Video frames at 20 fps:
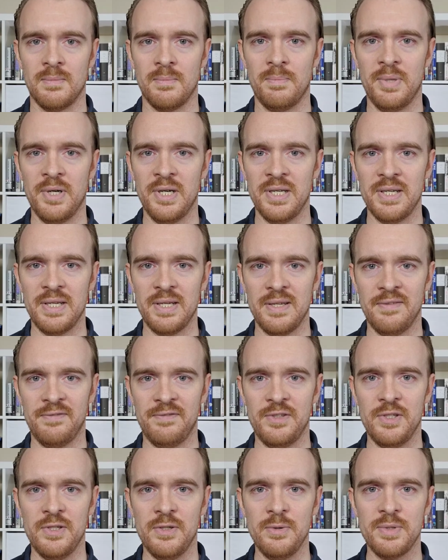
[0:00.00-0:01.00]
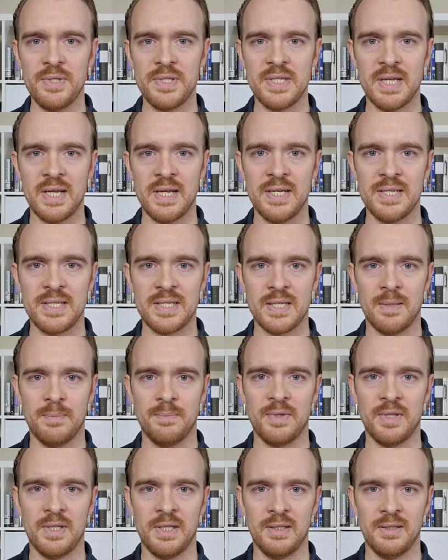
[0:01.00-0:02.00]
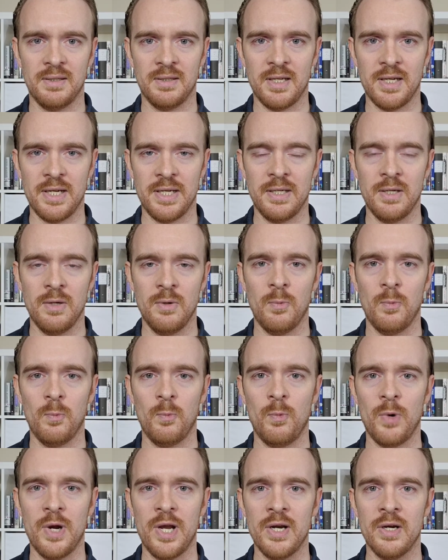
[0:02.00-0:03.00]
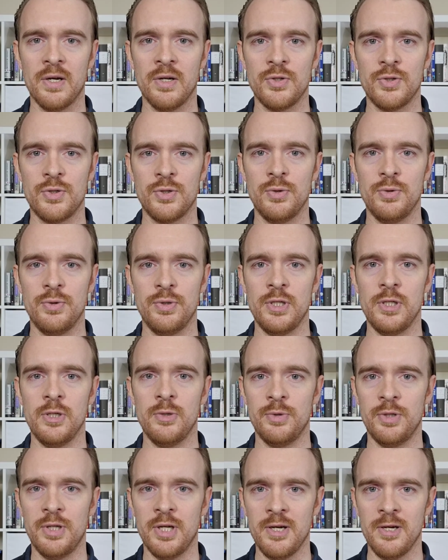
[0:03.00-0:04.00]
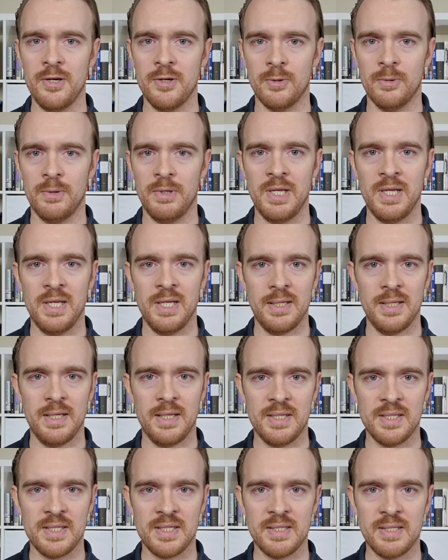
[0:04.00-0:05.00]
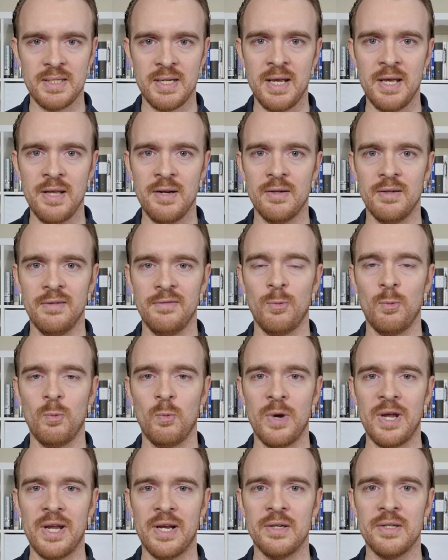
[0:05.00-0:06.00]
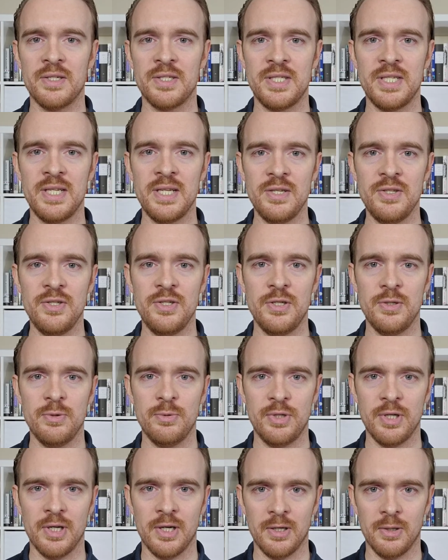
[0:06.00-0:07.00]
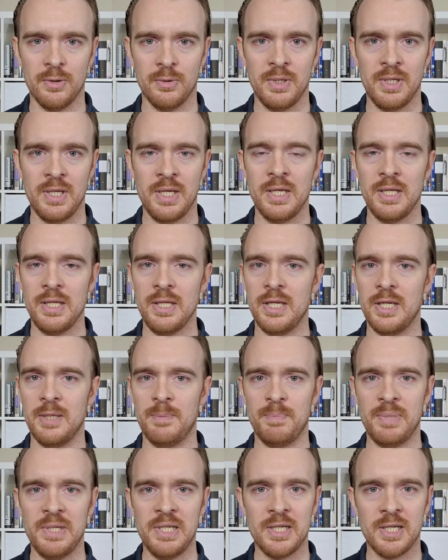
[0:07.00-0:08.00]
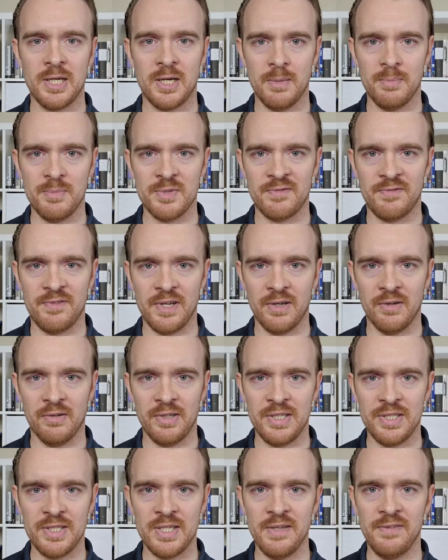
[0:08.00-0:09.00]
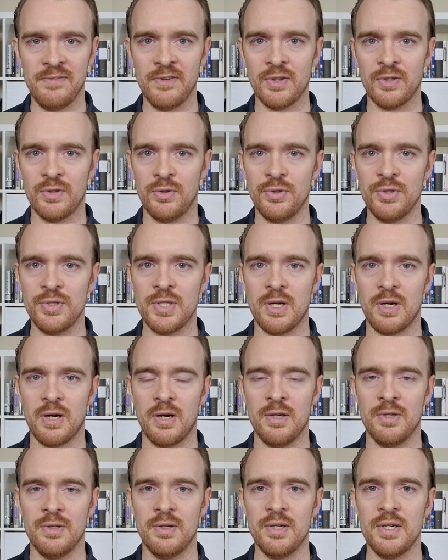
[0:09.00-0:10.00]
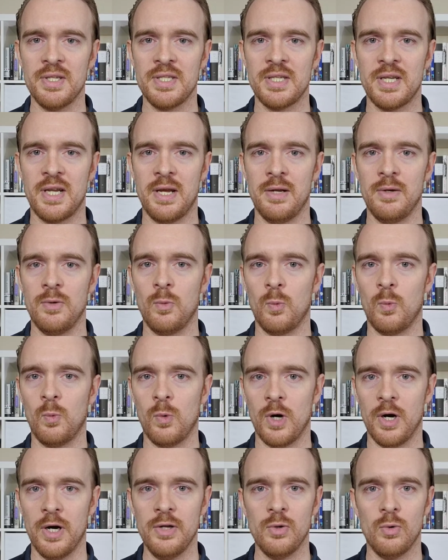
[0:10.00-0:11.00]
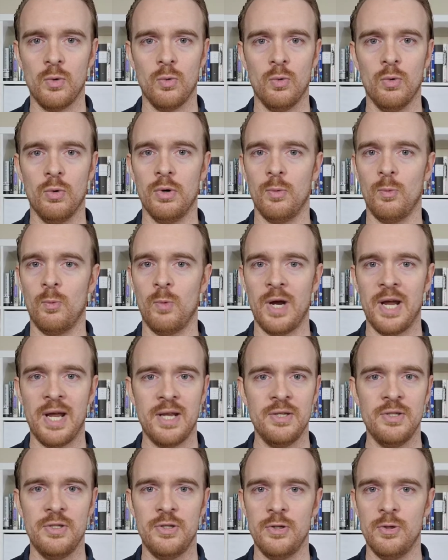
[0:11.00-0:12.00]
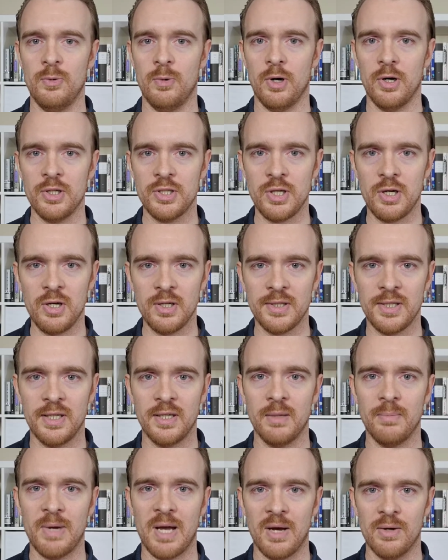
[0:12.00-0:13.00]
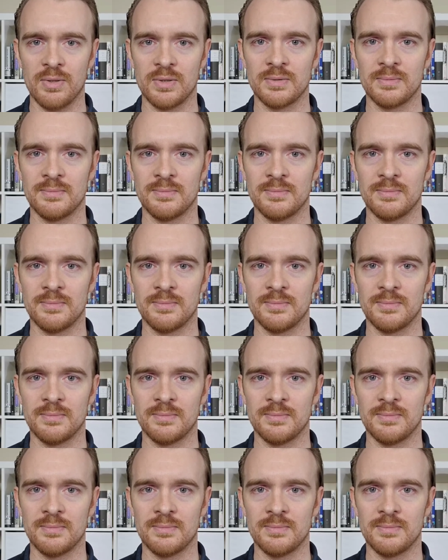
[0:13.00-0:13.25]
But if you say something like, "Where do you go?" instead of "Where did you go?" it becomes very difficult to understand what or when you are talking about.